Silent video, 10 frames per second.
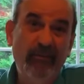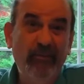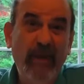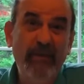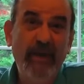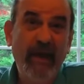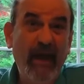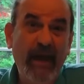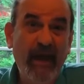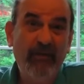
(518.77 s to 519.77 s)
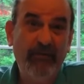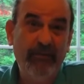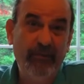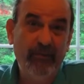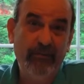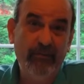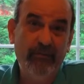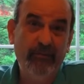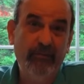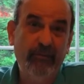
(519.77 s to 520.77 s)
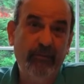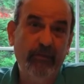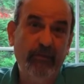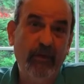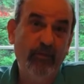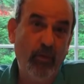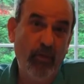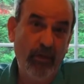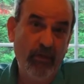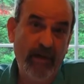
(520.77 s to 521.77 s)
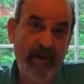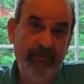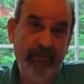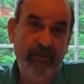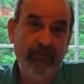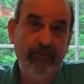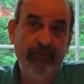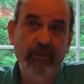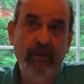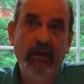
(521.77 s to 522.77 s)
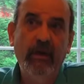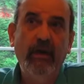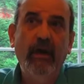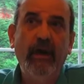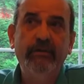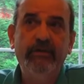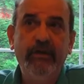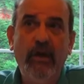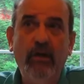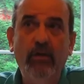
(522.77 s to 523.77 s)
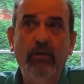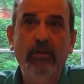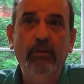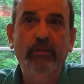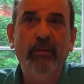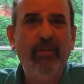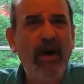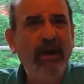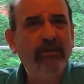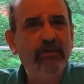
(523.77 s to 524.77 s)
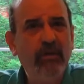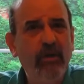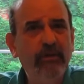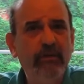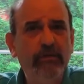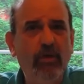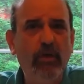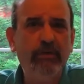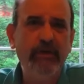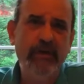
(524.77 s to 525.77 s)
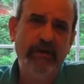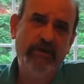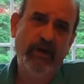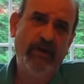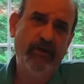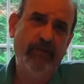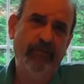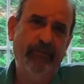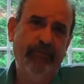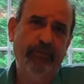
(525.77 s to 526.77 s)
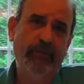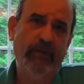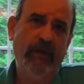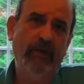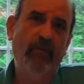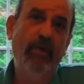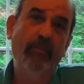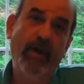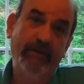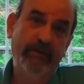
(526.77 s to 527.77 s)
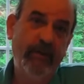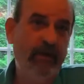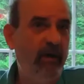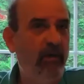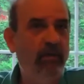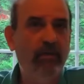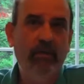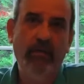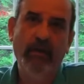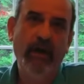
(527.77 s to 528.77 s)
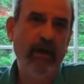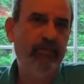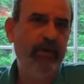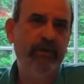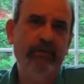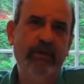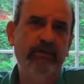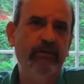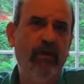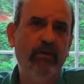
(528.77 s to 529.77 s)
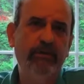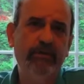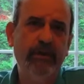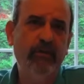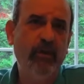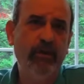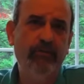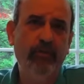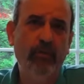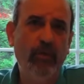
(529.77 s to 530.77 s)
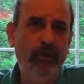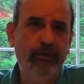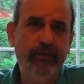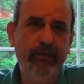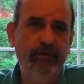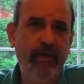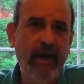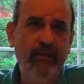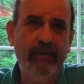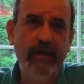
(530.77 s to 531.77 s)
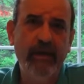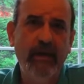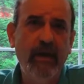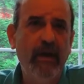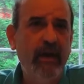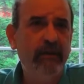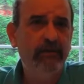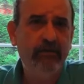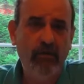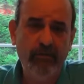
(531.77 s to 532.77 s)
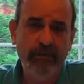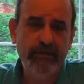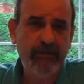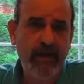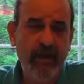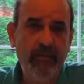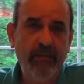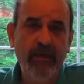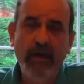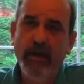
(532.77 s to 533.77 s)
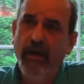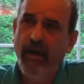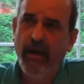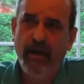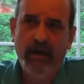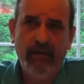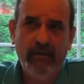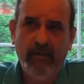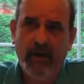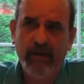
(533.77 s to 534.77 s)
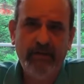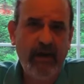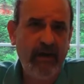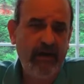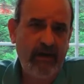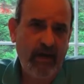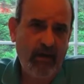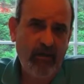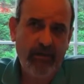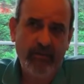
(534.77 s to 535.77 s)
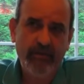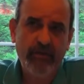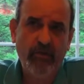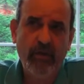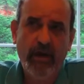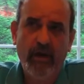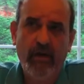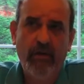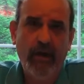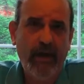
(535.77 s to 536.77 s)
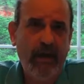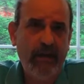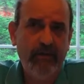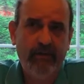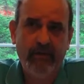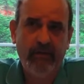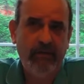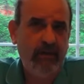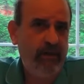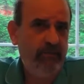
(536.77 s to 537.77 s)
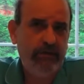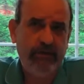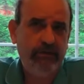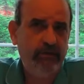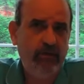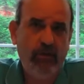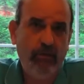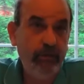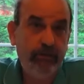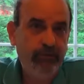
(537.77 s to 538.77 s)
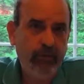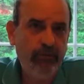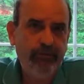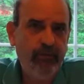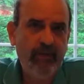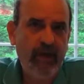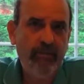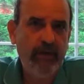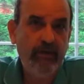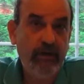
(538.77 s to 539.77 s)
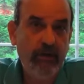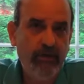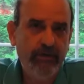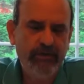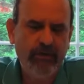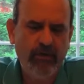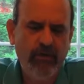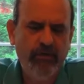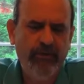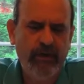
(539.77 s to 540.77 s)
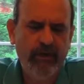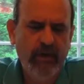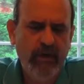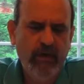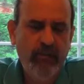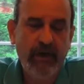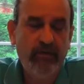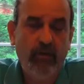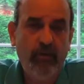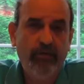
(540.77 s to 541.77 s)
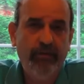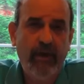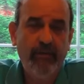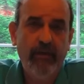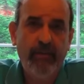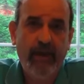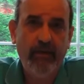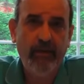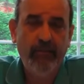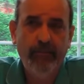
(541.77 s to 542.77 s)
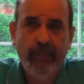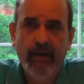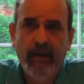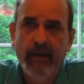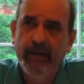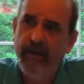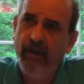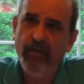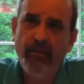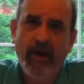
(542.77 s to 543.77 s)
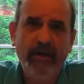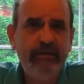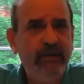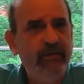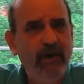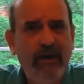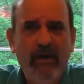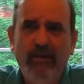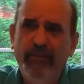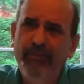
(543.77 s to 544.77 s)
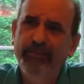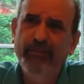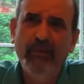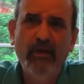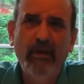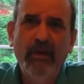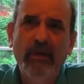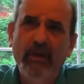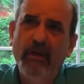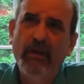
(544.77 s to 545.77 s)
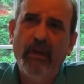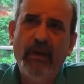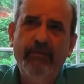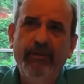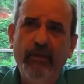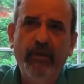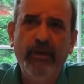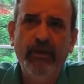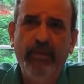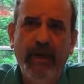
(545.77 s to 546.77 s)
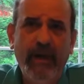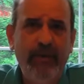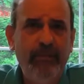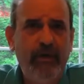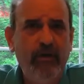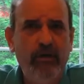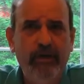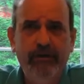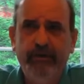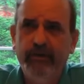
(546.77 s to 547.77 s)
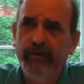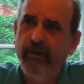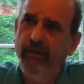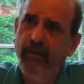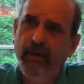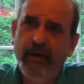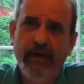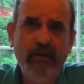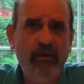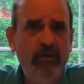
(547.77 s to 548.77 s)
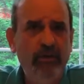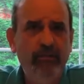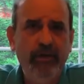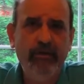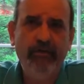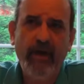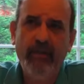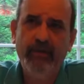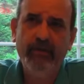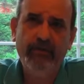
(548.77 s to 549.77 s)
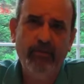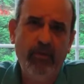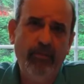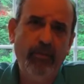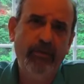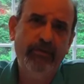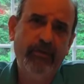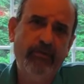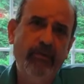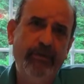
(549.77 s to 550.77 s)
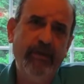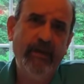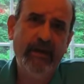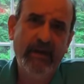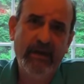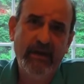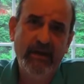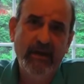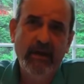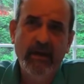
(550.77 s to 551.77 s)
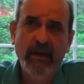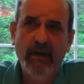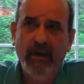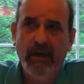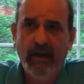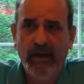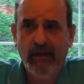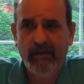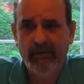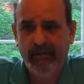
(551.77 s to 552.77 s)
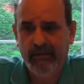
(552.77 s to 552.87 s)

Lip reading: maybe a half of water left. And so the pots started to talk to each other. And the one pot said, "Oh, I bring such nourishing, wonderful water to the family and service them, and I take care of them so well, and I'm just always full for them and here to serve and make the whole family better." And the other pot "Well, I feel really bad because I only bring the family a small portion of what they need, and